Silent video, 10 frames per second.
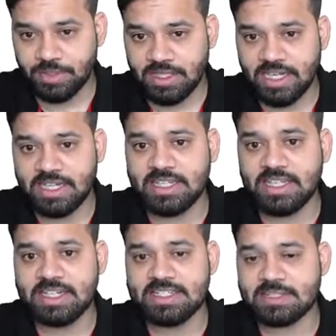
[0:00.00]

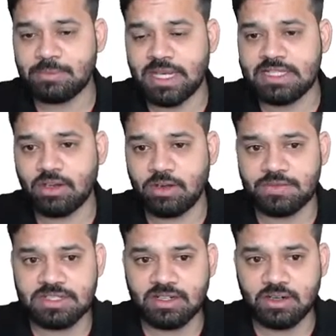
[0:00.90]
1986 batch
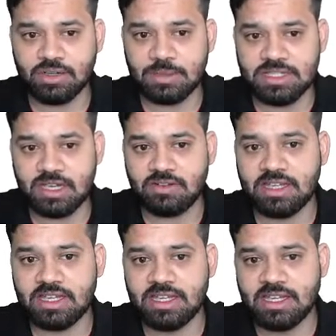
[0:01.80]
officer Gautam Sawant
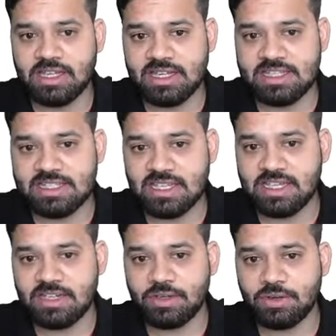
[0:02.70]
is
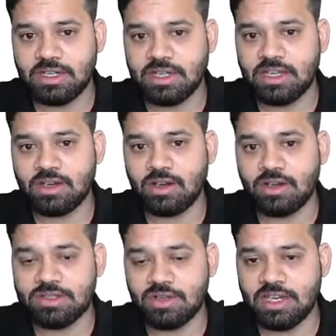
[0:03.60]
slated to retire
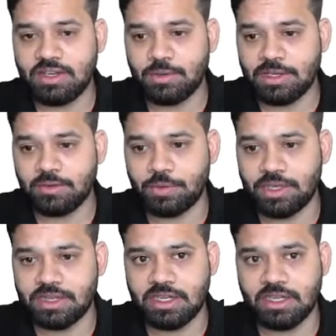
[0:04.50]
on July
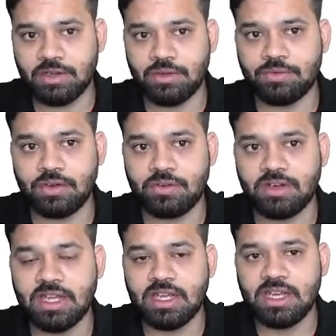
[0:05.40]
2023. Going
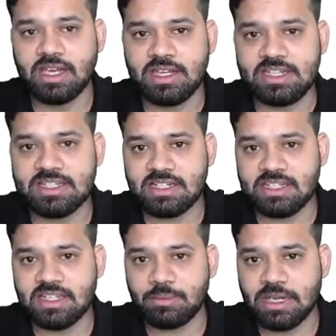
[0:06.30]
forward, recently
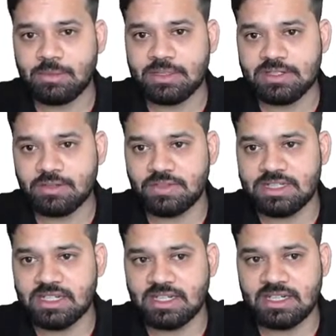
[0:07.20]
the Prime Minister of
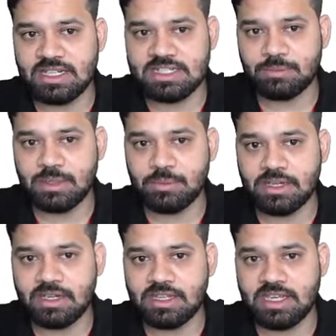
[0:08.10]
which country has
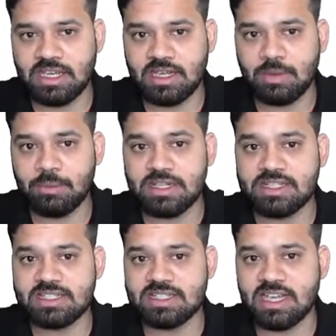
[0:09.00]
implemented the
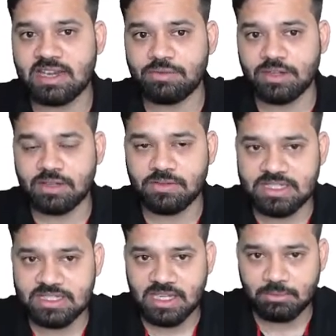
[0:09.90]
Emergency Act for the
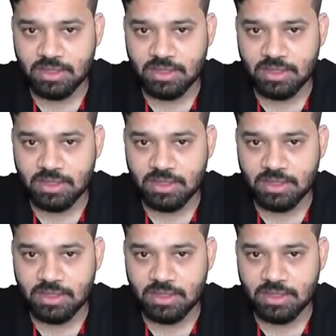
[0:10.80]
first time?